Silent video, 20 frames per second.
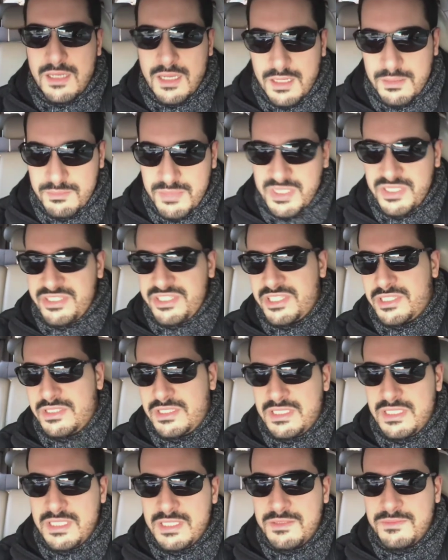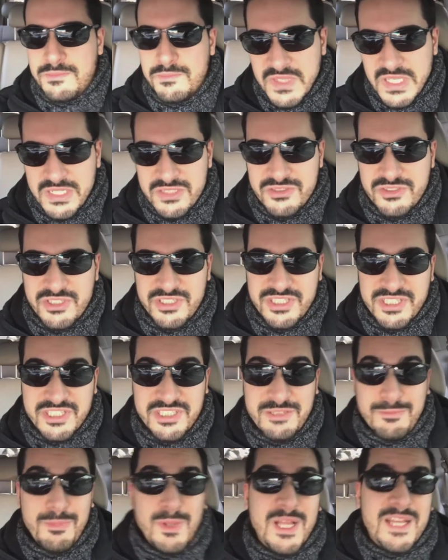I'm basically just
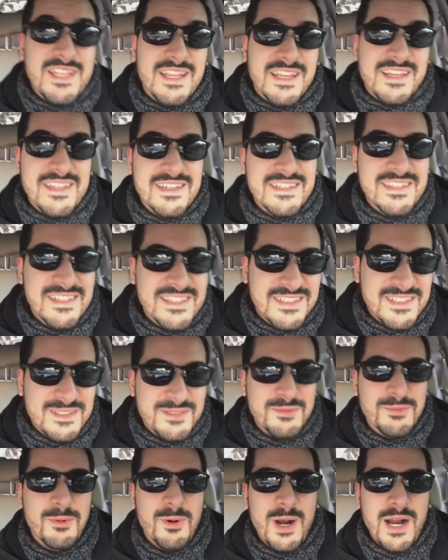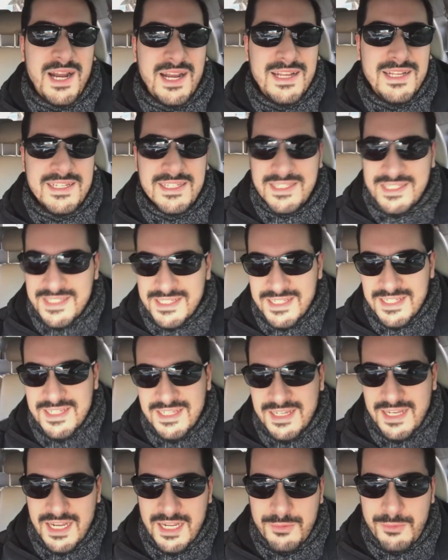explaining why
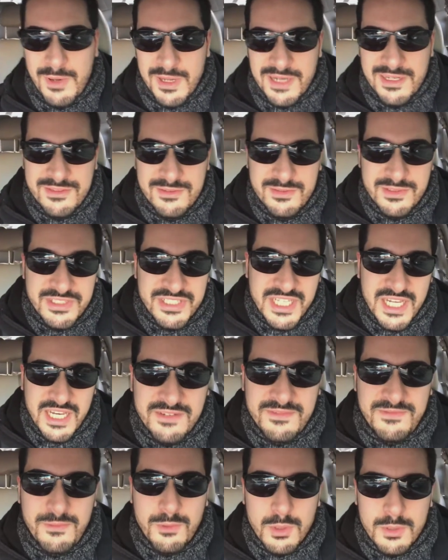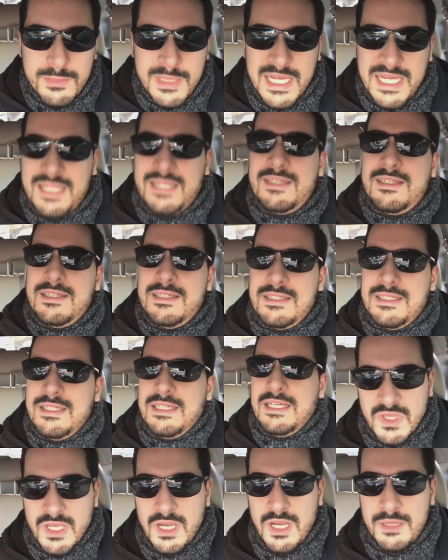I want to do this of format.
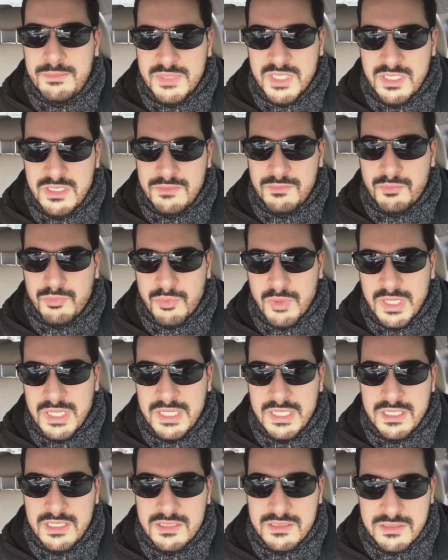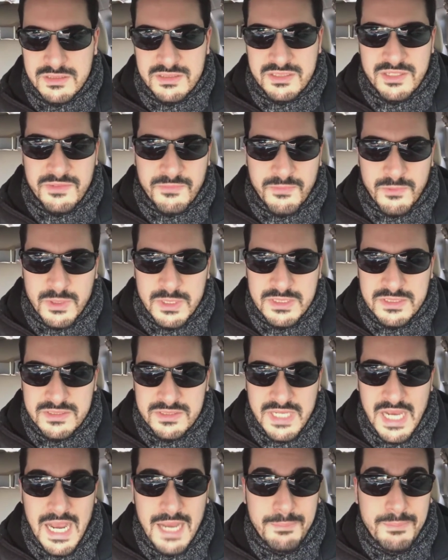I'm going to bring different
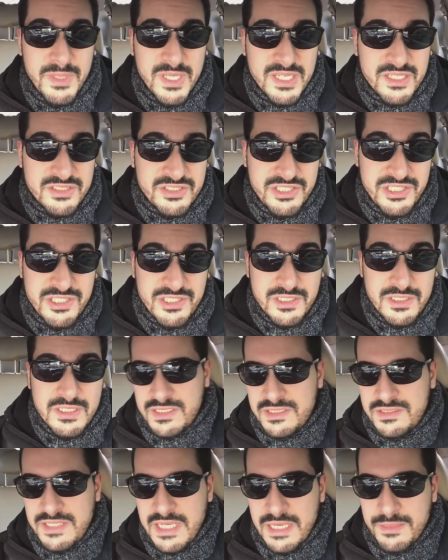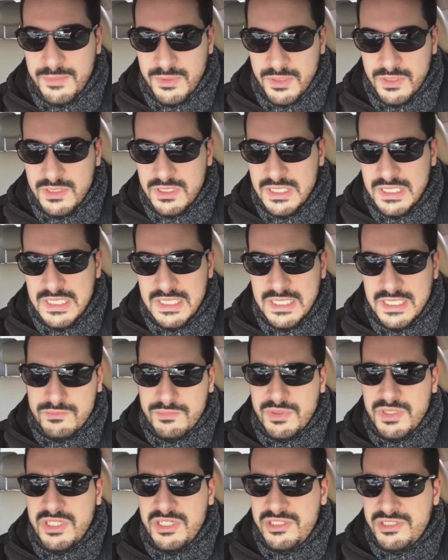topics to the table.
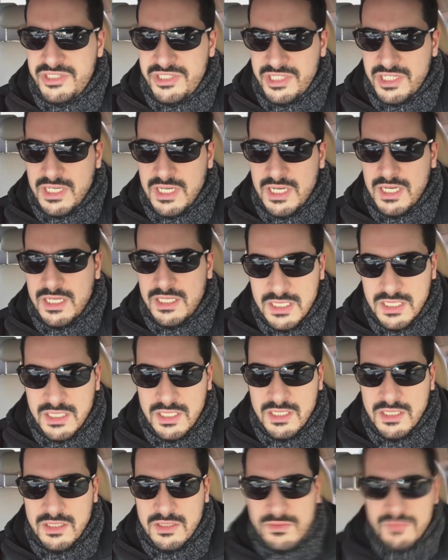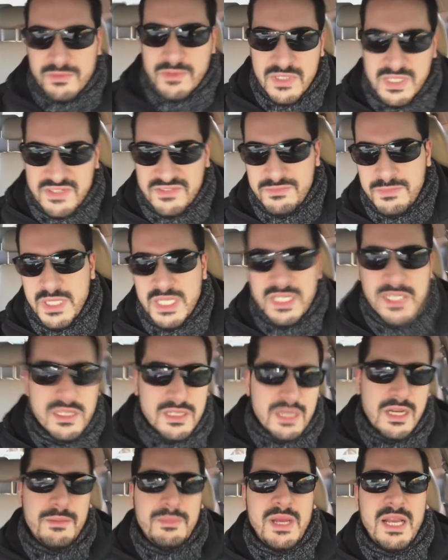Please forgive me.
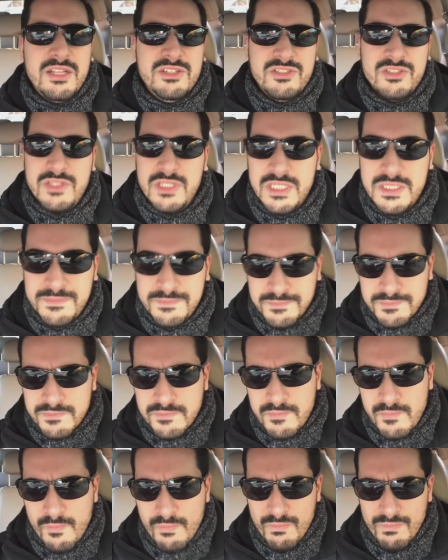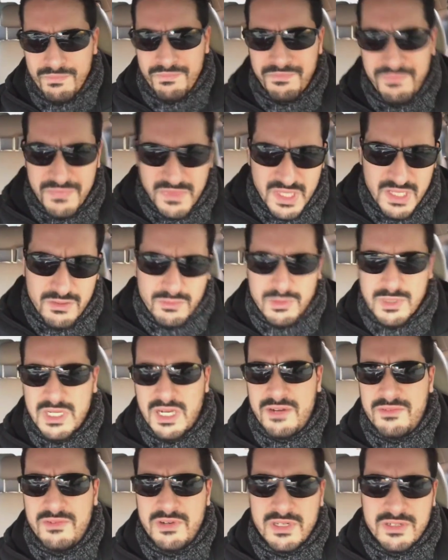I'm actually
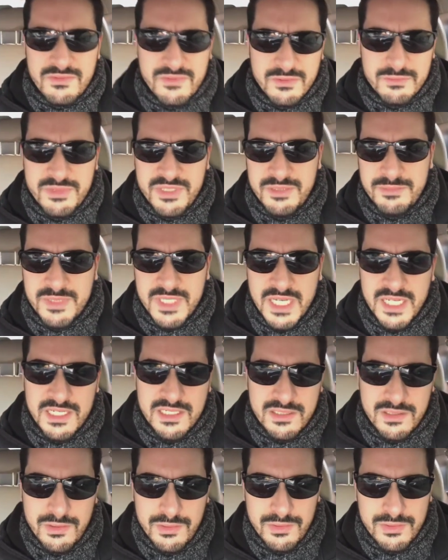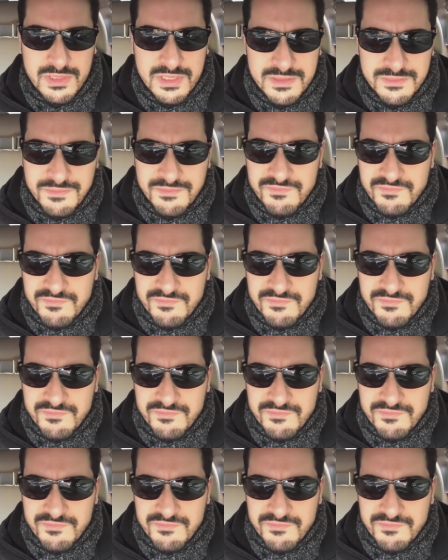recovering from some kind of cold.